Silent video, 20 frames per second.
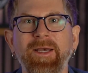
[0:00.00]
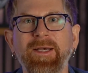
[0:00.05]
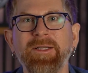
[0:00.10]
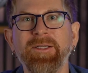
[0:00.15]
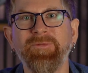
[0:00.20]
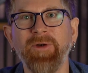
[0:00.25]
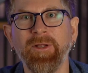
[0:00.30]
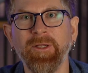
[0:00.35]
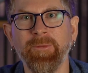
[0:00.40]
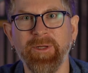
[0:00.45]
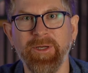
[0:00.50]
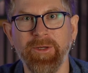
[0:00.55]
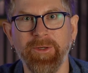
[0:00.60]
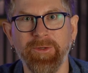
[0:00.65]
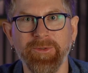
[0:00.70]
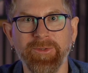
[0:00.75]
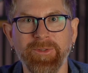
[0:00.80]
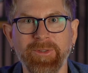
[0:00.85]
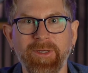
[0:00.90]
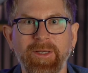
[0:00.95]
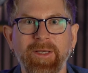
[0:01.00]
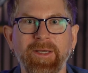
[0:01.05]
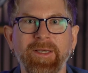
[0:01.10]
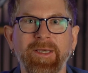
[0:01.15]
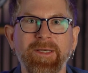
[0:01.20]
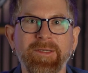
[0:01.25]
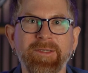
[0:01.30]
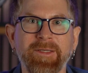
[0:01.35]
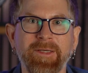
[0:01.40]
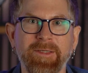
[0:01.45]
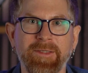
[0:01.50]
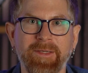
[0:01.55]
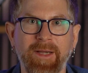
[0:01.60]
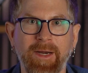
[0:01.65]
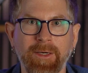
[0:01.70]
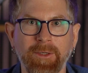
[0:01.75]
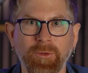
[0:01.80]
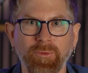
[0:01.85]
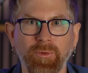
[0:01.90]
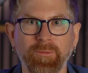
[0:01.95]
In development news, Qiskit
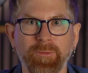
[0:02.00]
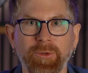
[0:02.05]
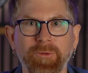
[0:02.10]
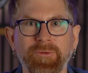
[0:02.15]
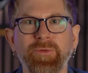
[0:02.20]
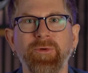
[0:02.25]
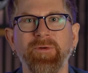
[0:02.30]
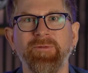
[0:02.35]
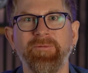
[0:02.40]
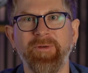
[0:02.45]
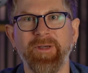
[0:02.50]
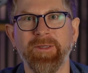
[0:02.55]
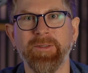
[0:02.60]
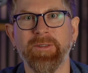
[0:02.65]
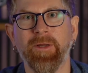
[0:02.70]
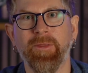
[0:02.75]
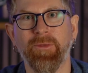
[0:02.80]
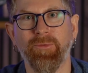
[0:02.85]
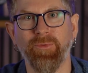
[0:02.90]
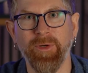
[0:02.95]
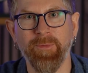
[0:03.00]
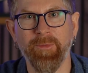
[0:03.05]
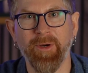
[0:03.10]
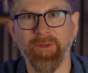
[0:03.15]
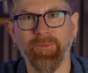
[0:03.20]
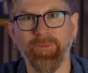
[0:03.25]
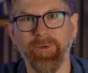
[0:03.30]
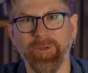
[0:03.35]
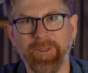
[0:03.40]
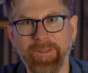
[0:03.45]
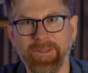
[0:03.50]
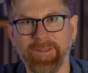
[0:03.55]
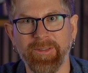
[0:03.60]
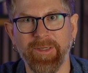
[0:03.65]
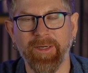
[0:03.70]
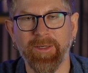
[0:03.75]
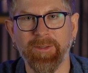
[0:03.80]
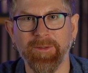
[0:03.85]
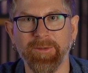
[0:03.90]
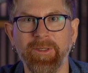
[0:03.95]
Terra will move to a fixed three-month release
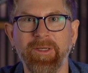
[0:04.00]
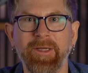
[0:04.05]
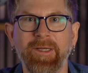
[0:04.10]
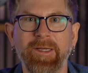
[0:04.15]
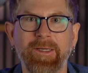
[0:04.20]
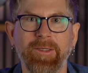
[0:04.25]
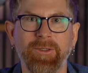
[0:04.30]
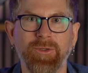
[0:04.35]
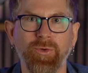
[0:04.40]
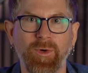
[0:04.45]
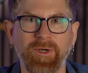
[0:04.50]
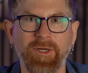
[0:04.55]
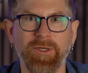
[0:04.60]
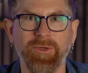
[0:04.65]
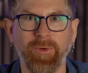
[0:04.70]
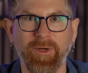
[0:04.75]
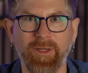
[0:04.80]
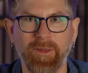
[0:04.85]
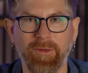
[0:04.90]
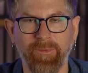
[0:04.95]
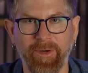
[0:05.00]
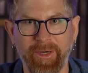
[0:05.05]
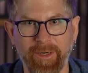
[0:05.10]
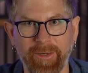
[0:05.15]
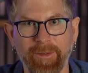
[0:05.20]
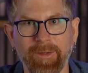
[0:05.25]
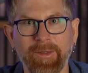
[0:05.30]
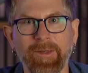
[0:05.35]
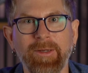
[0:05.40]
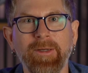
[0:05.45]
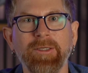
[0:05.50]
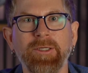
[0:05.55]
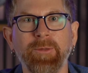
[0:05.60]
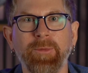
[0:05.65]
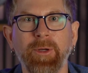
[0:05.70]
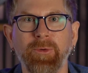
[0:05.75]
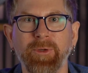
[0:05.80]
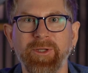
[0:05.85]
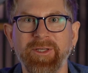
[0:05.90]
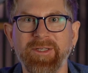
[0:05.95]
cycle in twenty twenty-three to
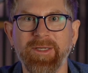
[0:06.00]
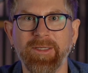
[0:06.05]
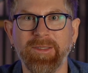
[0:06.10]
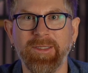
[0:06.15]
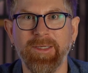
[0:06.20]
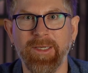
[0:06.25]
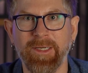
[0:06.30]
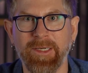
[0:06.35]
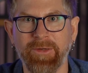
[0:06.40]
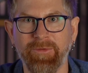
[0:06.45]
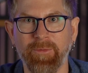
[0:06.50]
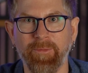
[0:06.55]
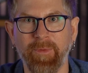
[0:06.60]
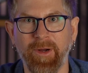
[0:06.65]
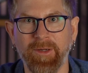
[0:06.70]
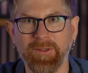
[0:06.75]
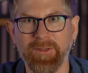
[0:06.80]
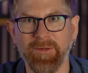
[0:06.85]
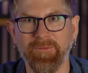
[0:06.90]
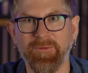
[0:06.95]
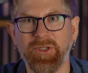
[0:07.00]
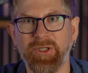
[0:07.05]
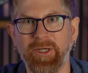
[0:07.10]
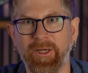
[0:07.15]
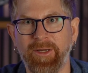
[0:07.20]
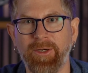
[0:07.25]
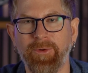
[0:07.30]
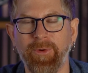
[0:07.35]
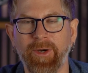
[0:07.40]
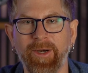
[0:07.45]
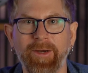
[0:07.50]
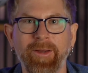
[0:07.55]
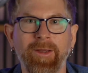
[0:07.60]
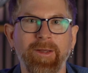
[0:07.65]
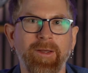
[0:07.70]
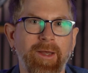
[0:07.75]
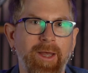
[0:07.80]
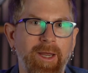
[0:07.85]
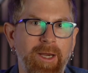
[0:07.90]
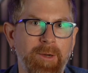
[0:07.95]
be released at the end of the months of January,
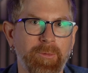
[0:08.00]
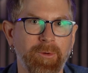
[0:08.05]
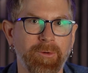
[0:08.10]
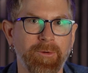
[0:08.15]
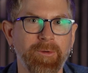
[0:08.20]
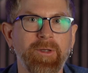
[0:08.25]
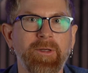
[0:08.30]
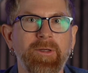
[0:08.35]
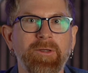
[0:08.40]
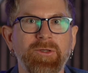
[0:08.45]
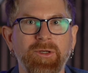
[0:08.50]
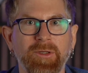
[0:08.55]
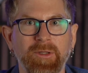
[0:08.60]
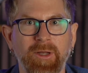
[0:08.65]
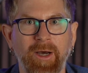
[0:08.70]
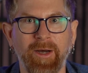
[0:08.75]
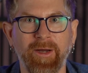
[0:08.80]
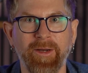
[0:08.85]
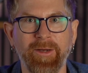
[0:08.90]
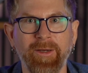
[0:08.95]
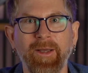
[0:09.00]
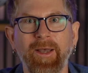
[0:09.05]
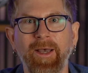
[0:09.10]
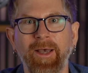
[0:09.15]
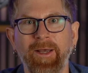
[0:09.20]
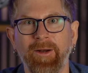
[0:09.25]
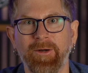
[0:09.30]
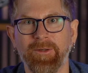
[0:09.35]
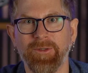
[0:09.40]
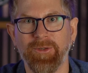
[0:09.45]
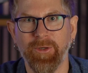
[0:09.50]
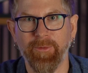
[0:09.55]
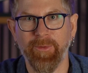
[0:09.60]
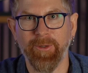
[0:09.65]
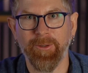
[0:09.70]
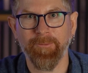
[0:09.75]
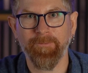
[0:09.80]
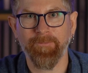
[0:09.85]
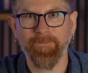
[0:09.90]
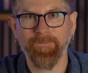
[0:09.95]
April, July, and
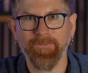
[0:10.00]
October.